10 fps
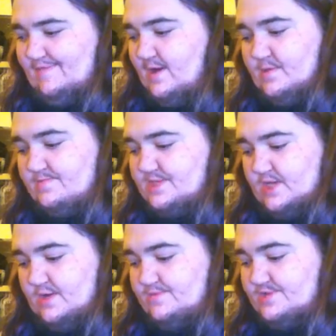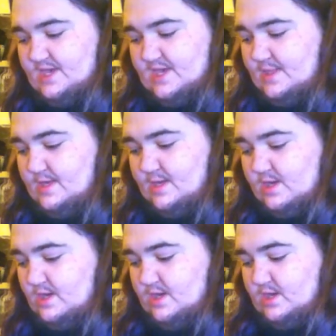found themselves in
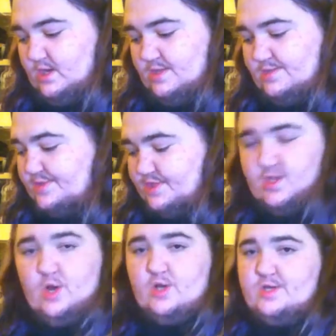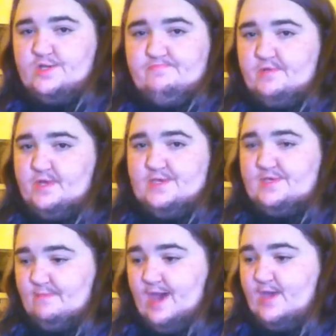uh, the darkest
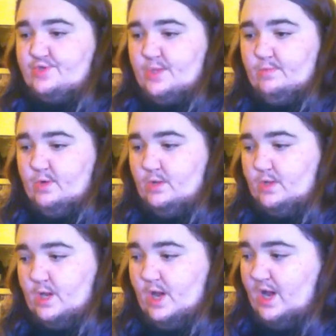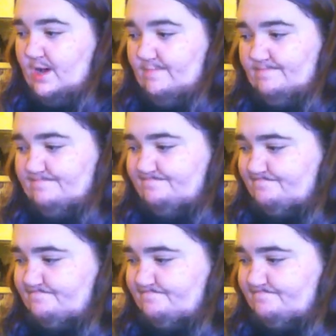place imaginable. Um,